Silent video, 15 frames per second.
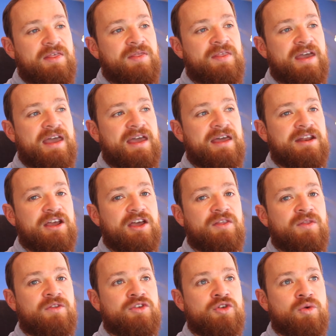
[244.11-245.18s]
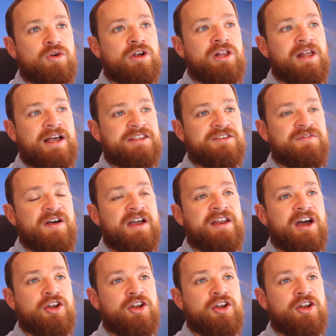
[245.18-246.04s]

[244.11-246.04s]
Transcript: then you are classified